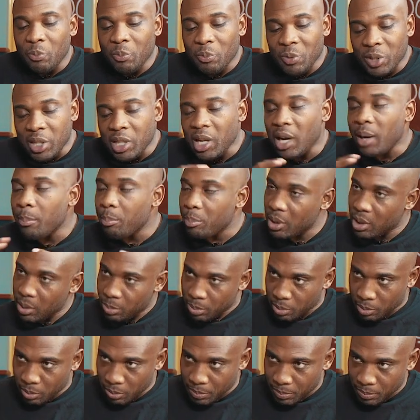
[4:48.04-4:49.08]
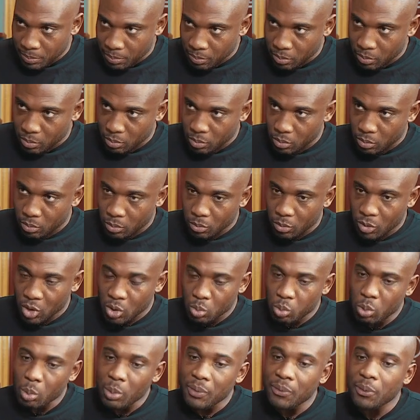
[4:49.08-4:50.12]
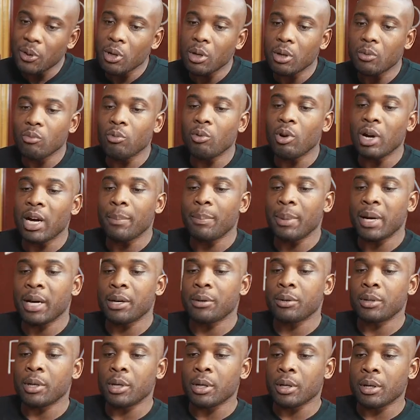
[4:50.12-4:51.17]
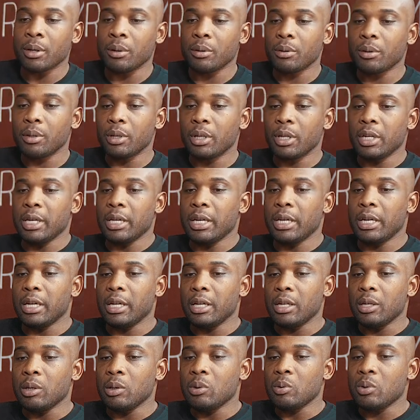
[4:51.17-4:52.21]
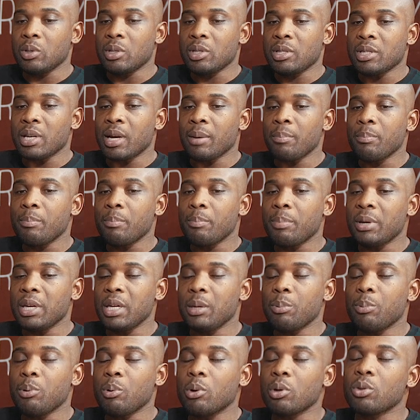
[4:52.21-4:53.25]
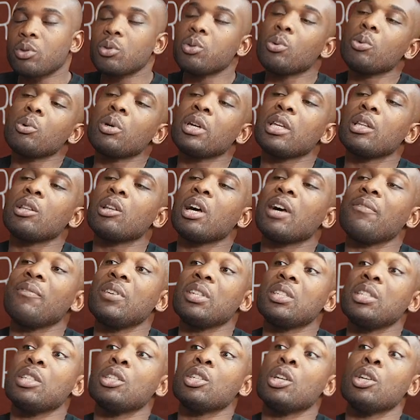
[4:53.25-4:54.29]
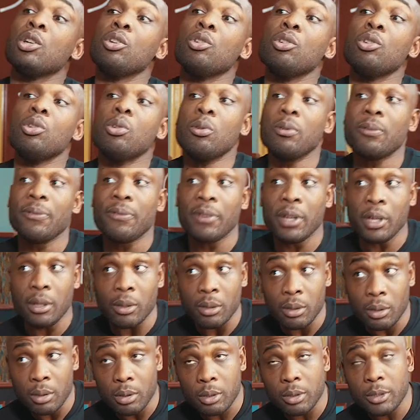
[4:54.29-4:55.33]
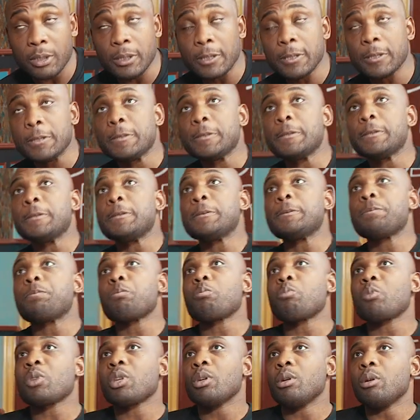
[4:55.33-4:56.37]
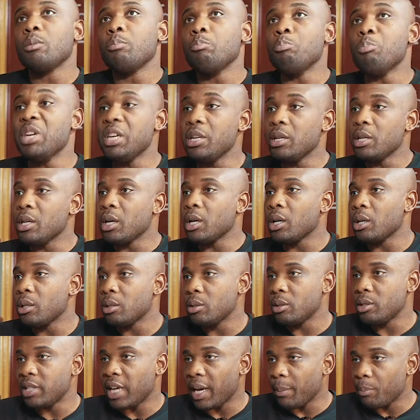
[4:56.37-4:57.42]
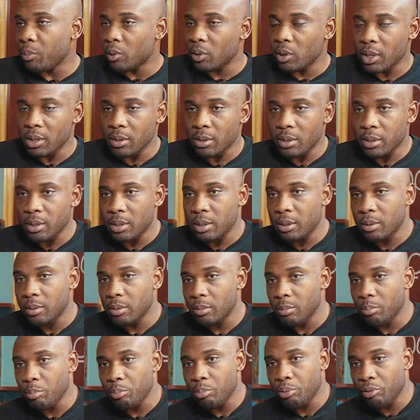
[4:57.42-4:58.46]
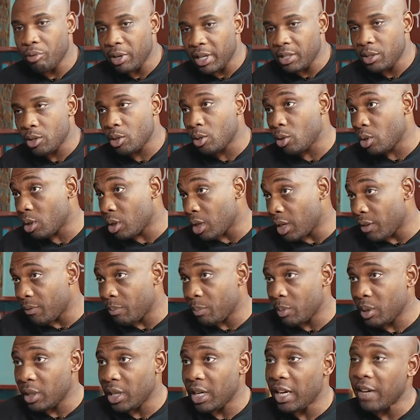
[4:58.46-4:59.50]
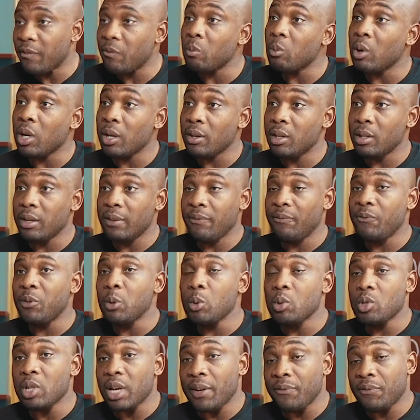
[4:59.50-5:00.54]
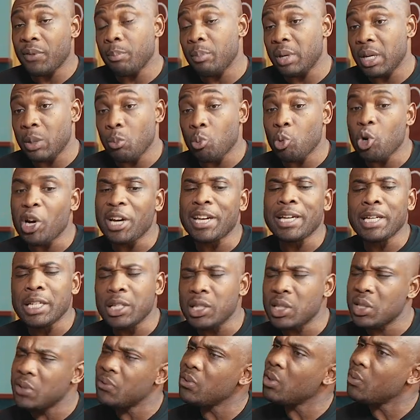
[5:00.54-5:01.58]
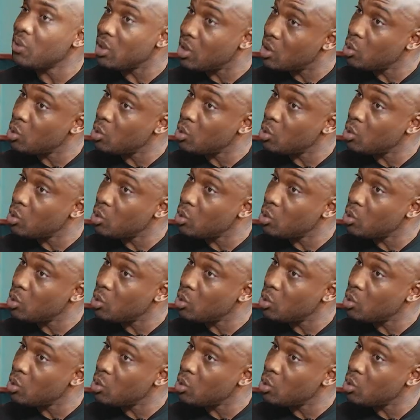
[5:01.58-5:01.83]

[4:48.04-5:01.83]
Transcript: the young people. Yes. Because what we've got right about now some people are talking like this is a new thing. Mm-hmm. Media, tabloids, press, government, everyone, it feels like for me, working in this field for